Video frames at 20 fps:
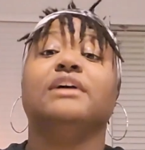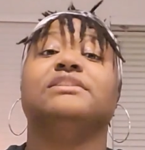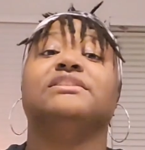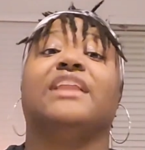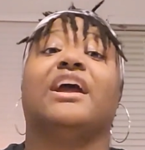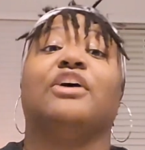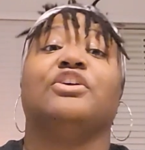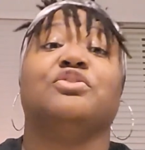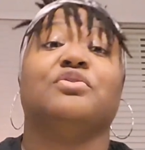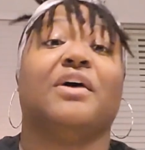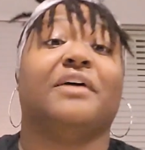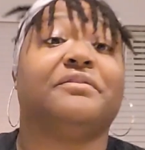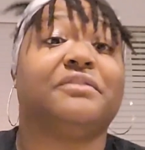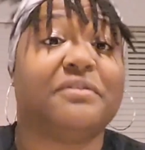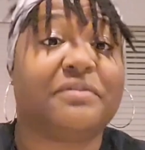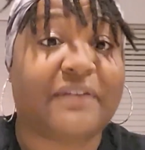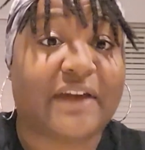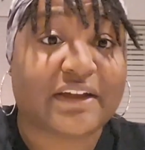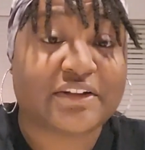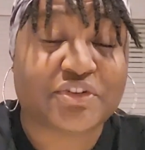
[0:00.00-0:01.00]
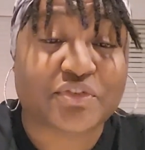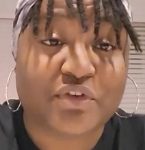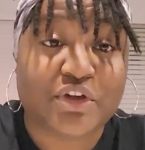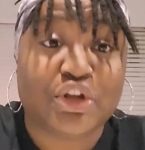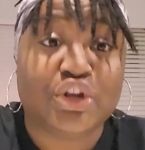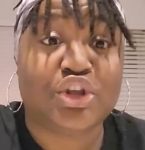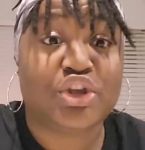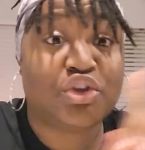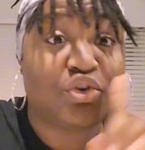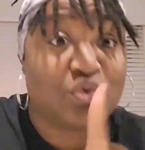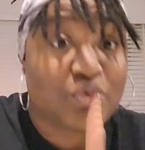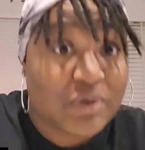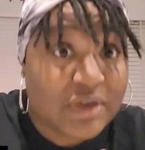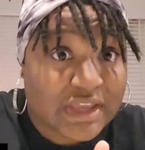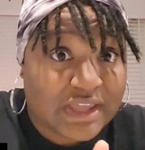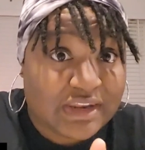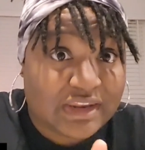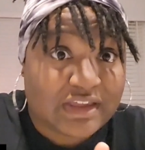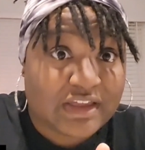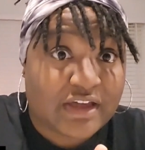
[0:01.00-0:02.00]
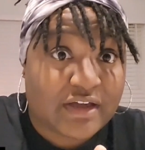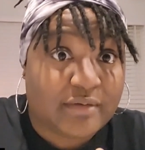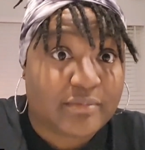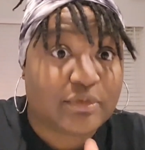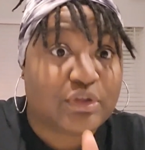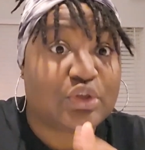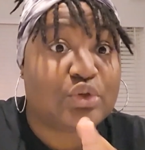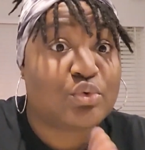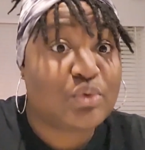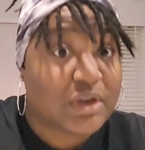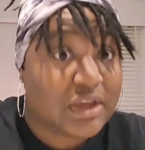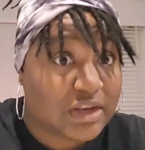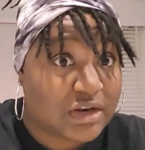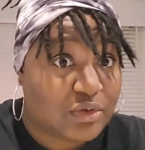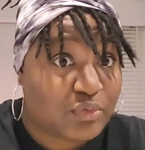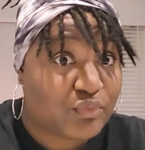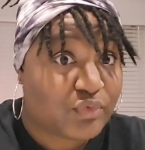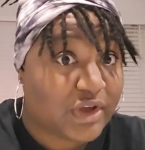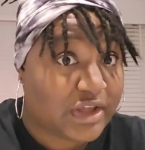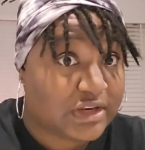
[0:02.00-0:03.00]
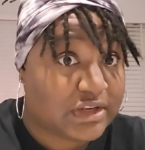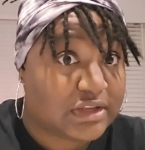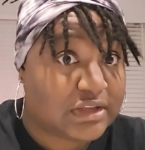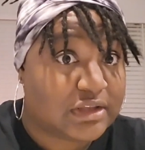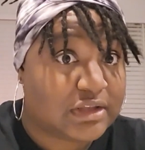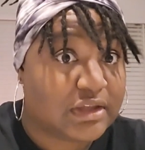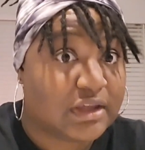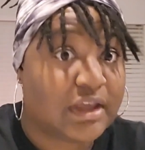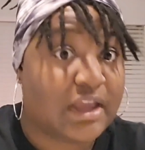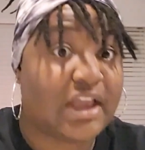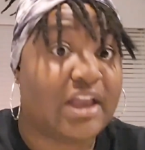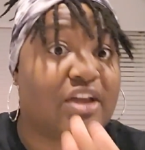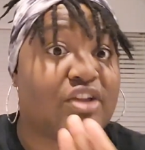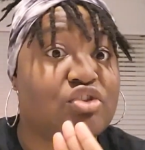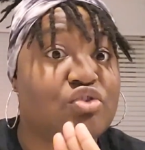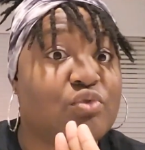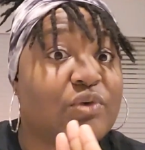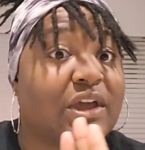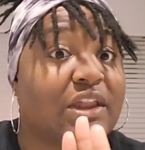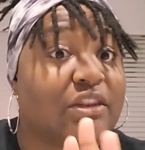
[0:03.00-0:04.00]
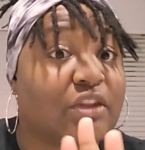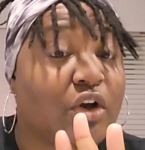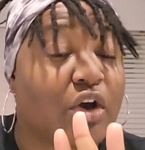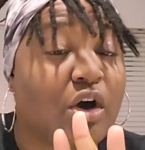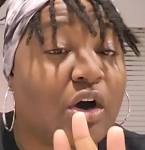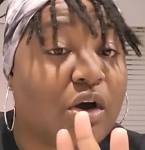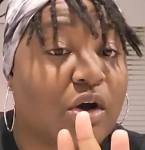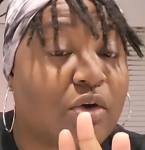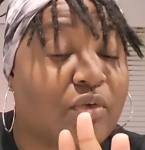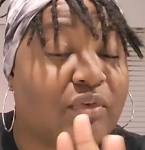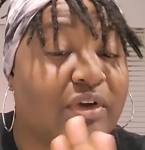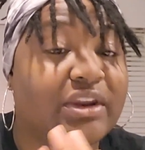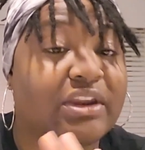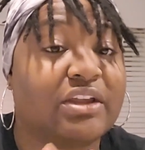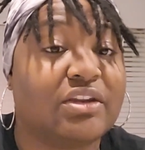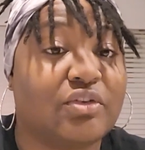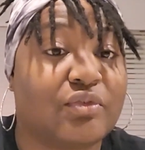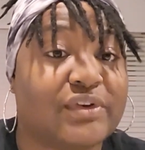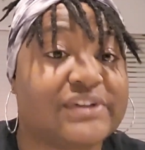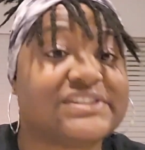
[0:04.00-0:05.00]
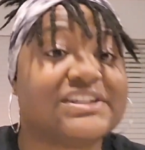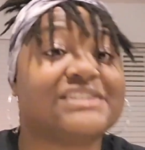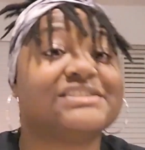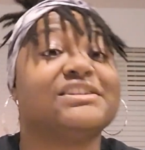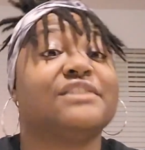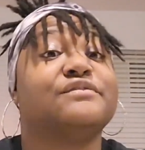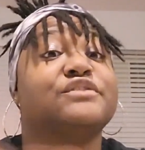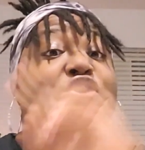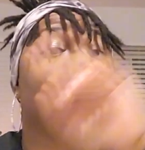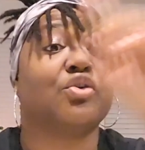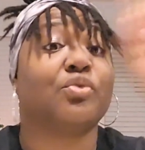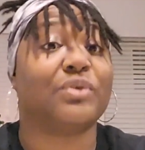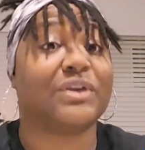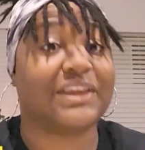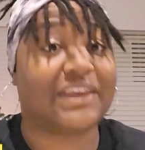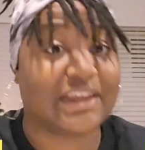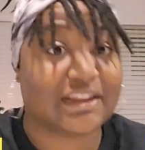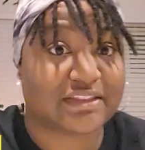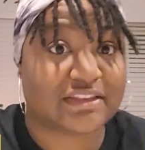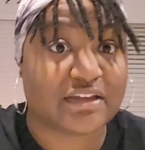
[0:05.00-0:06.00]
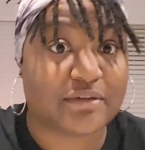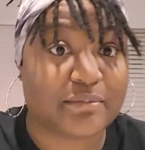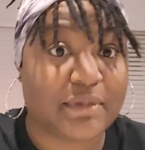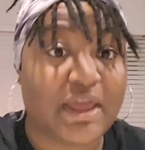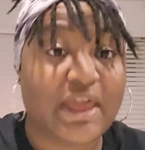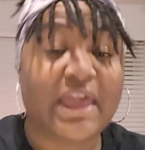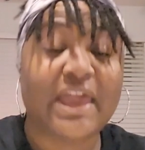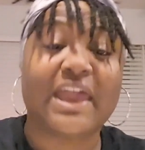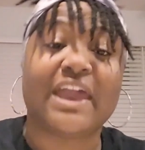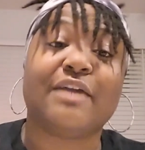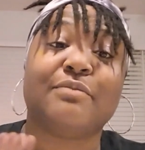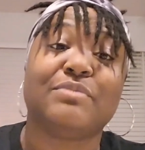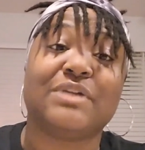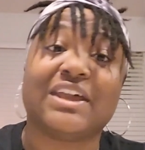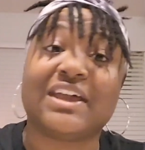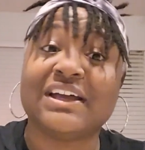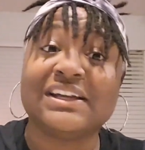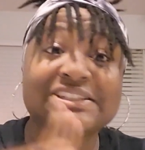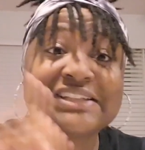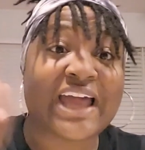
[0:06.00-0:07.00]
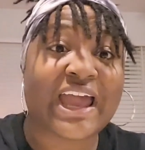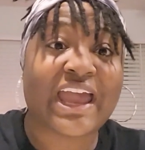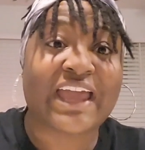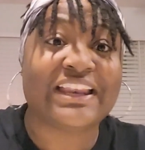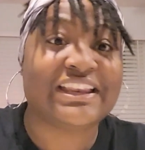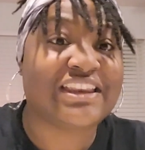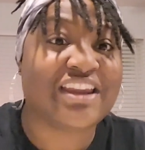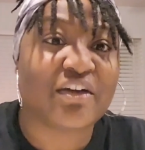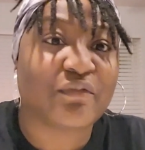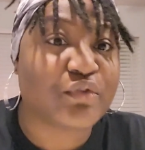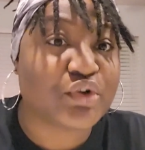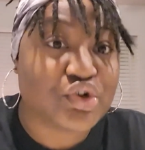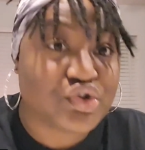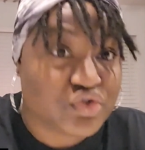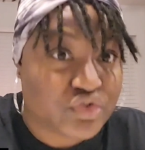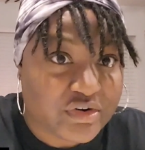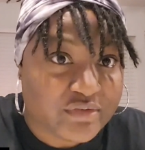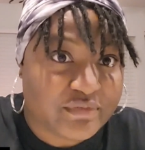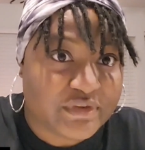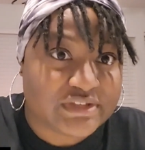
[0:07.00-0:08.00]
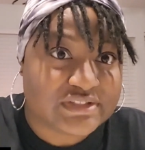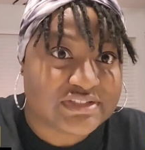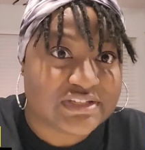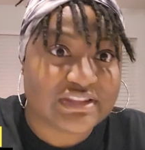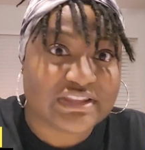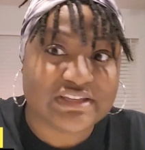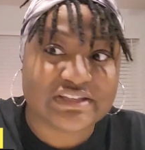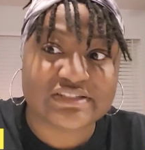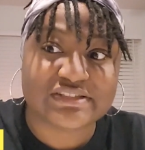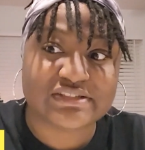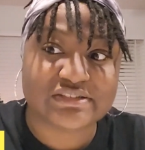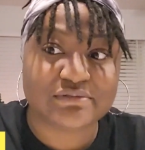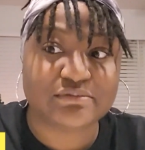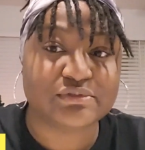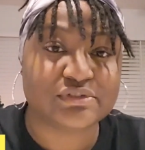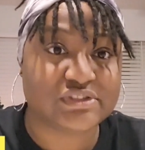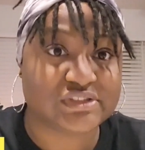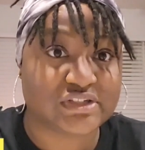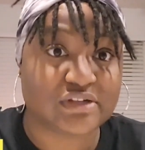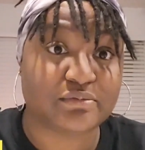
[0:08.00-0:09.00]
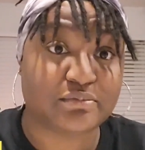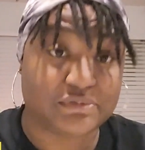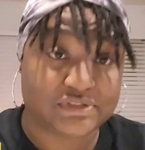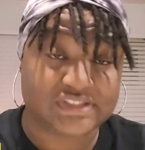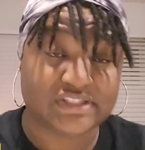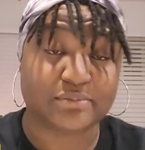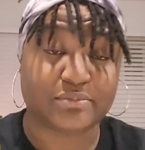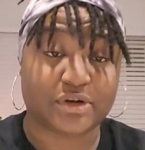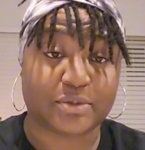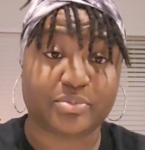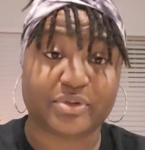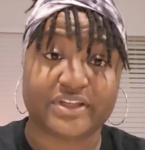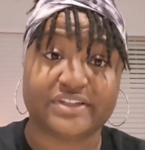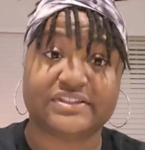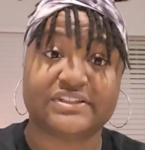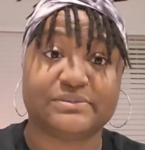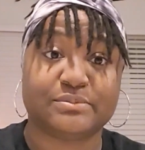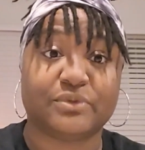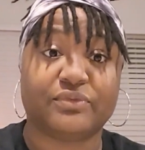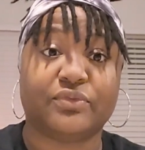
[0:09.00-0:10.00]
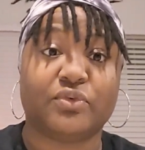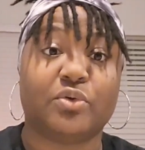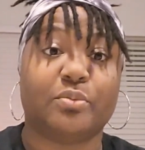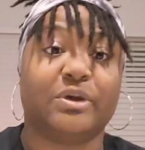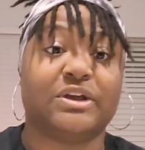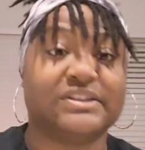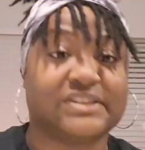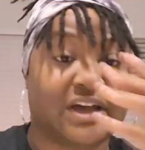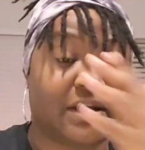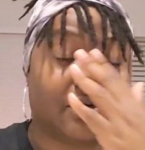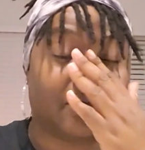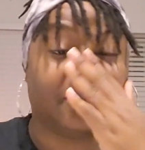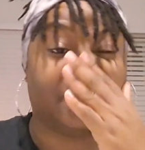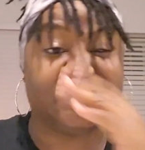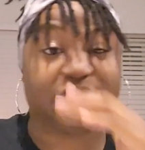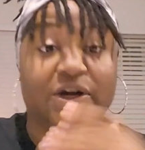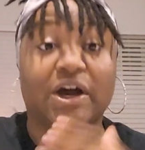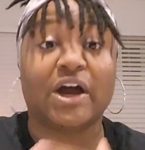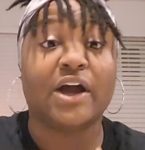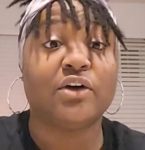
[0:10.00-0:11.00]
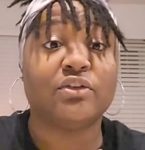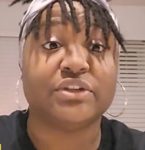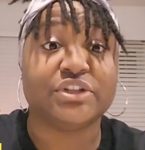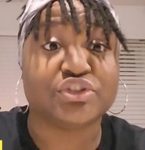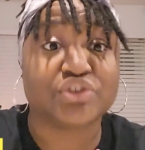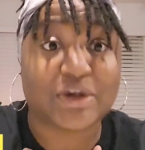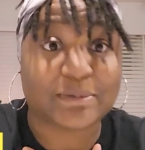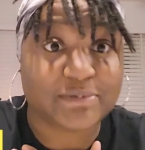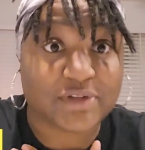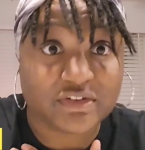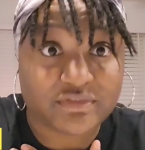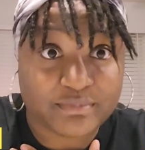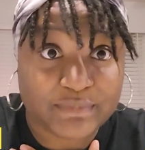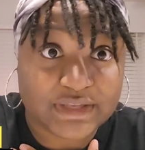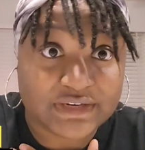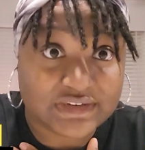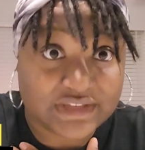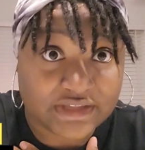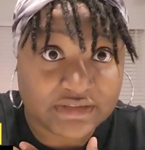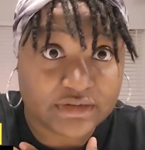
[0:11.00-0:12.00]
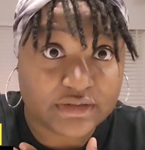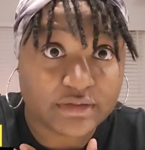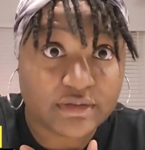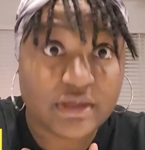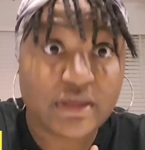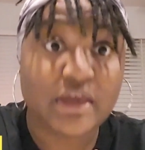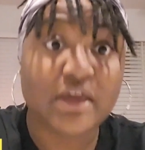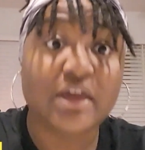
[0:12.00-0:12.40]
Now, you have to factor in you getting up, you getting ready, and you getting the car ready and the rest of that stuff to go and get them. And because I had never driven to some of the places before, because I only dropped off Mandela.